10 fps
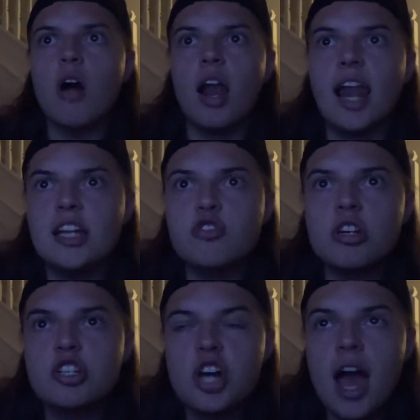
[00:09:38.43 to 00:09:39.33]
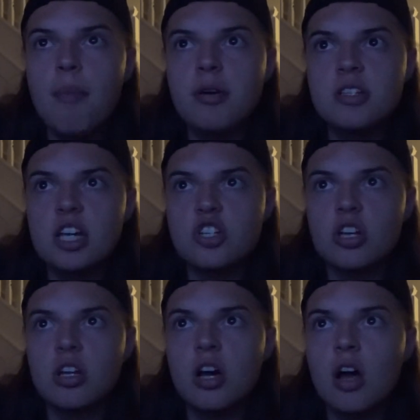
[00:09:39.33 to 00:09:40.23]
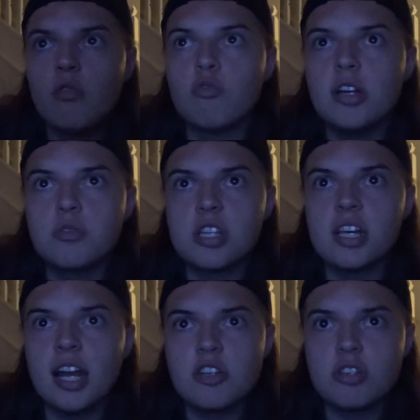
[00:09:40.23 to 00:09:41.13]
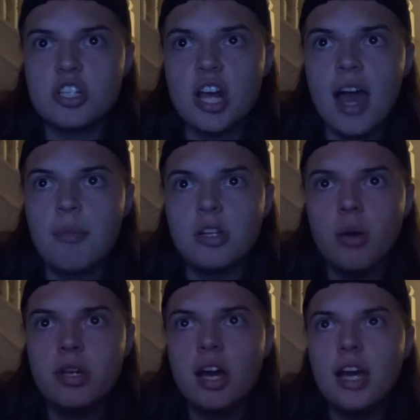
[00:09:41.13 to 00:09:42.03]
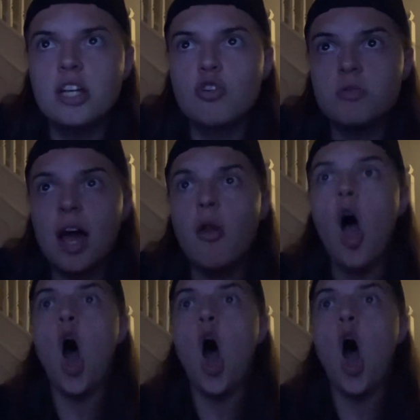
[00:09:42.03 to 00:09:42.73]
Electric chair position. Riddle's in the electric chair, but no, he drops down.